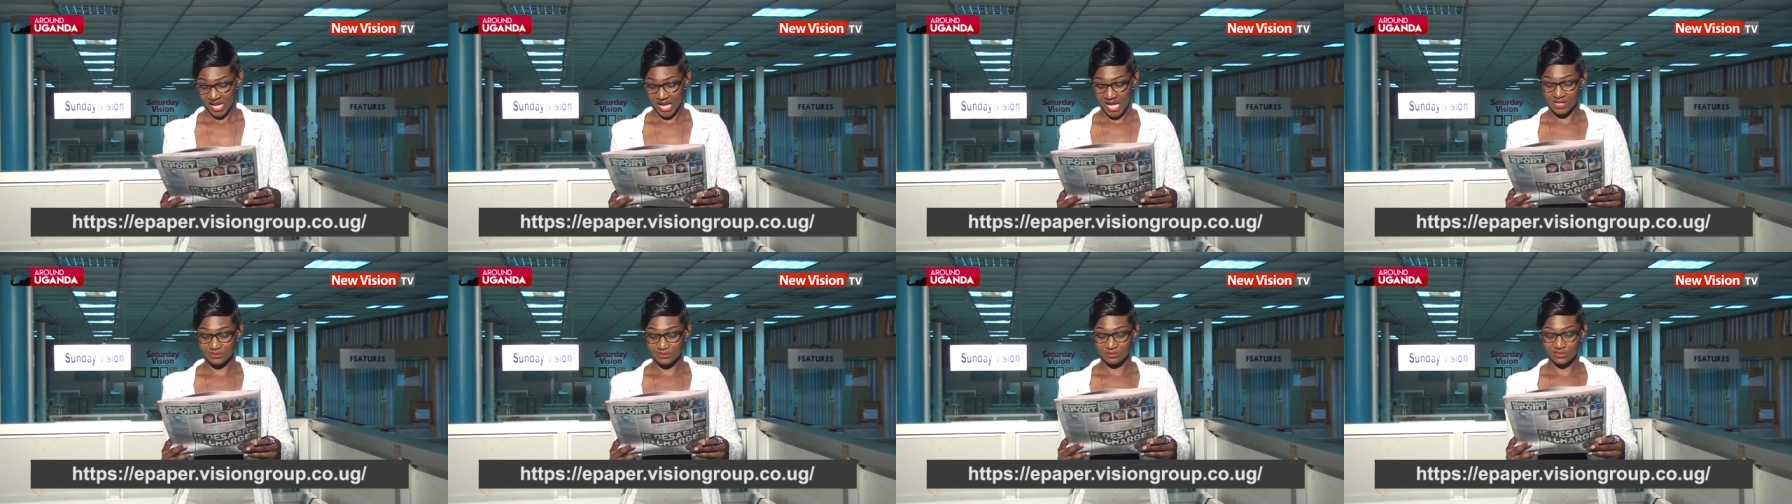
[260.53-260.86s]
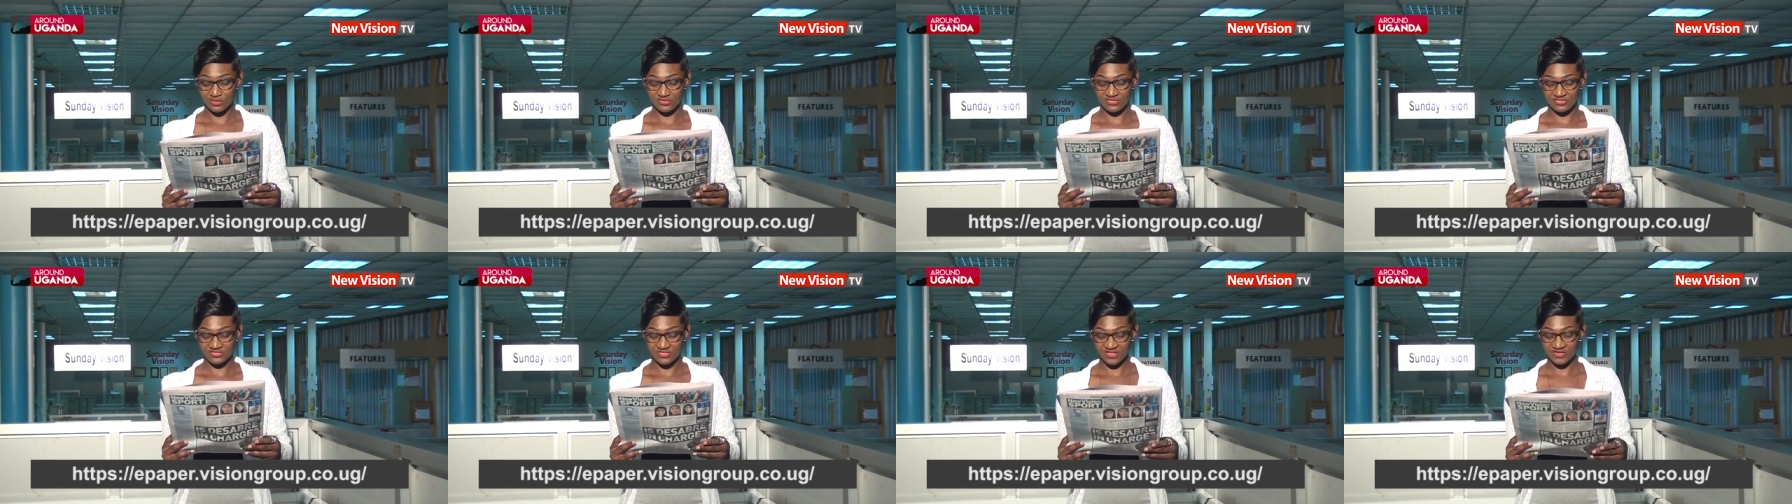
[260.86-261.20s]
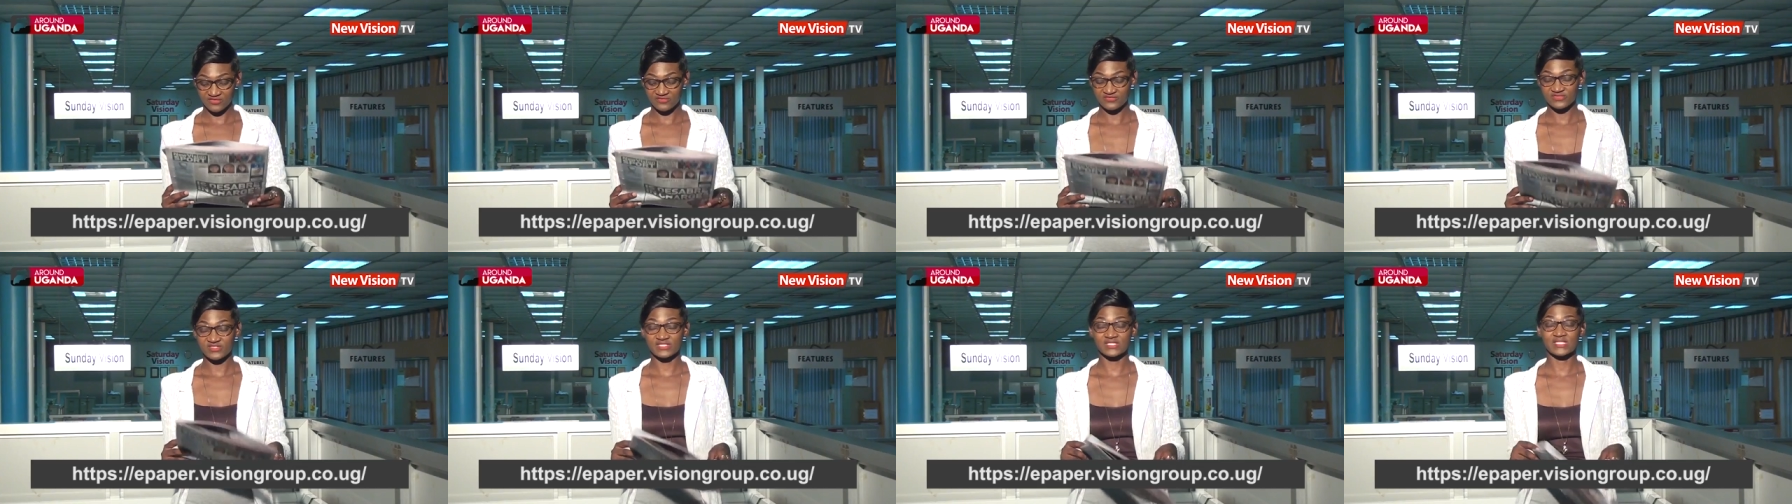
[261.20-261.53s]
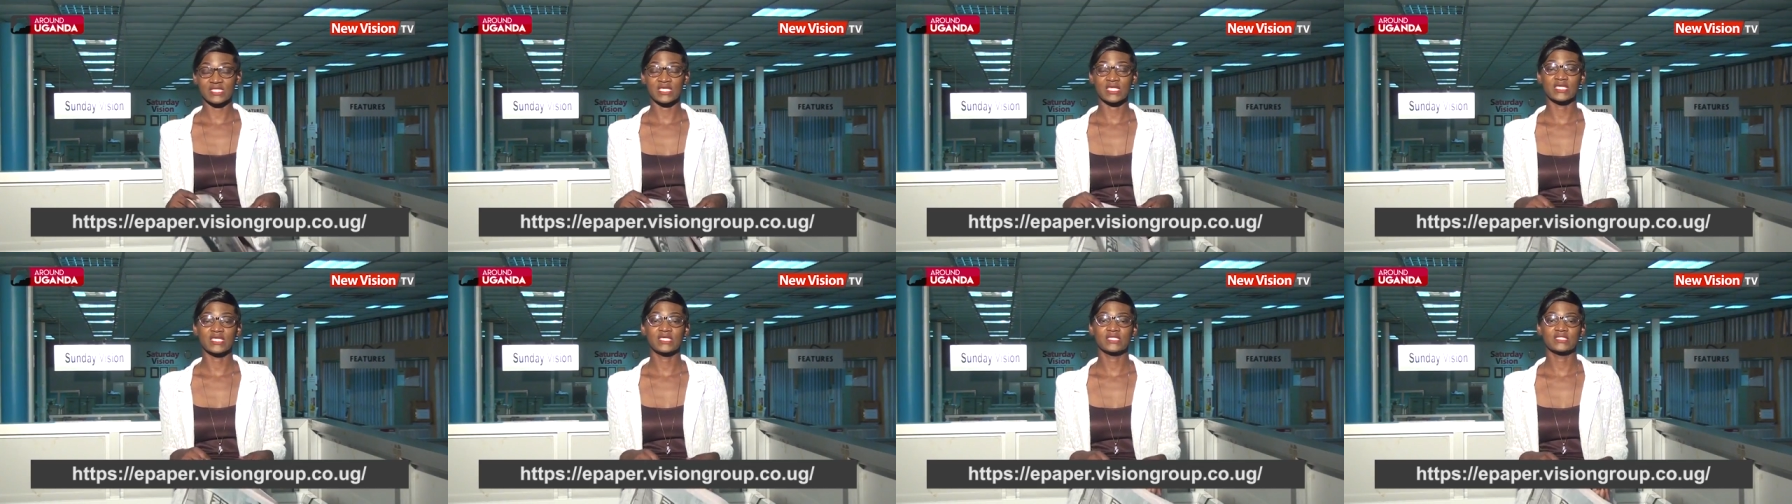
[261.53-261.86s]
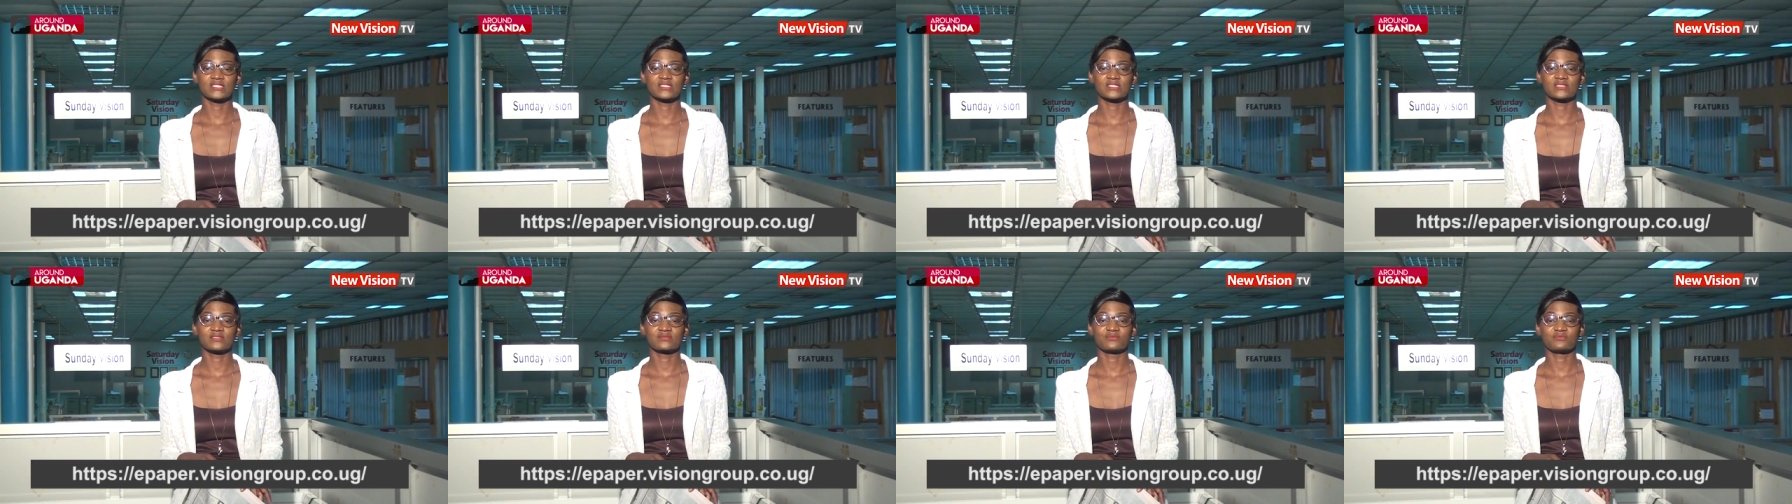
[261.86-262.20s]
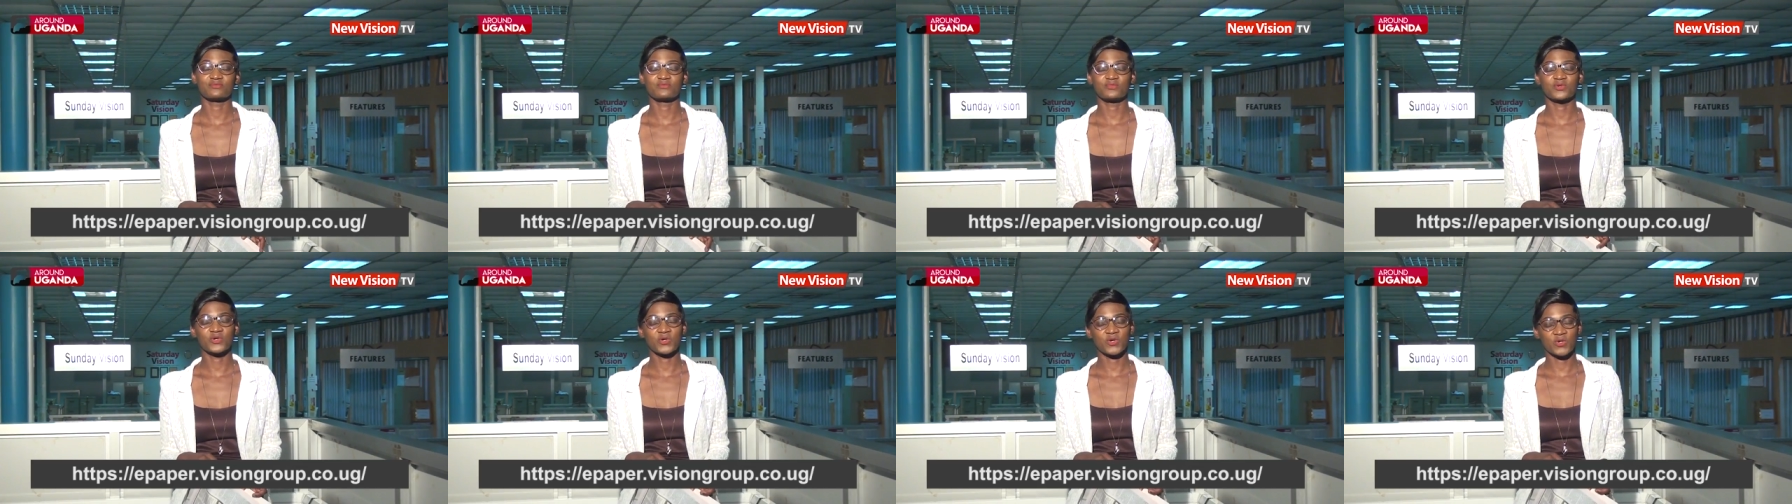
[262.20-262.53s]
and more thefts hit
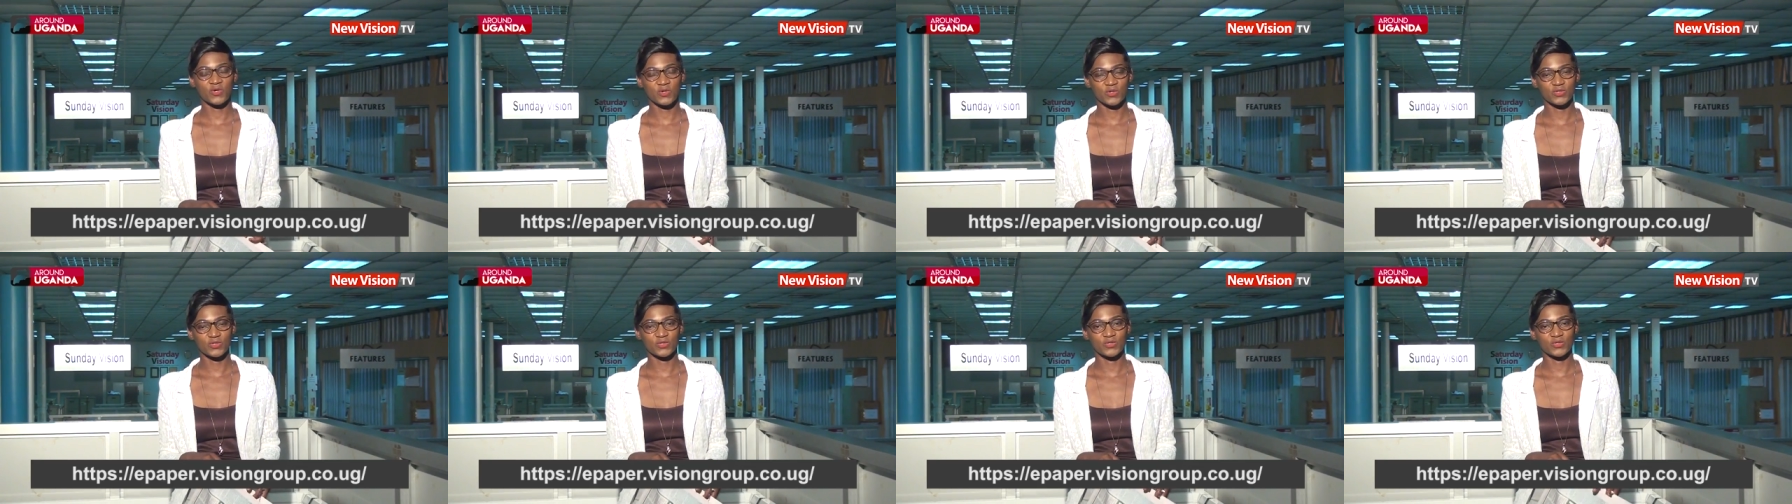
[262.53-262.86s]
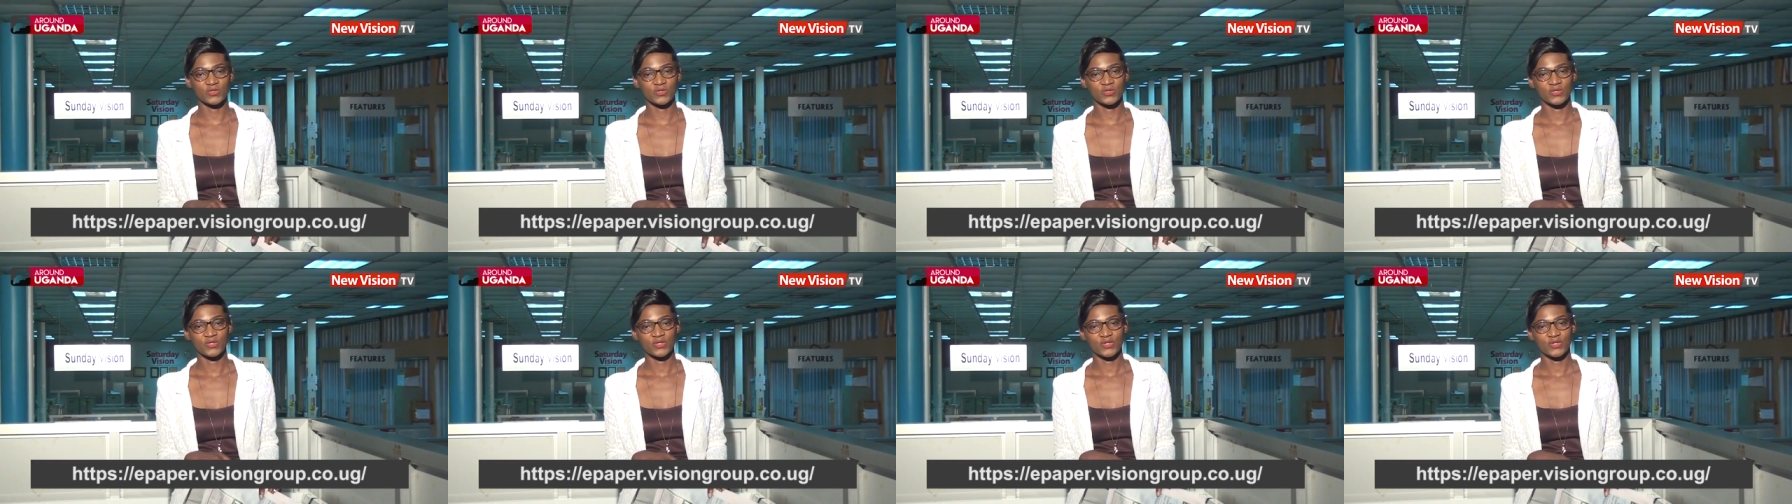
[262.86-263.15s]
Mukono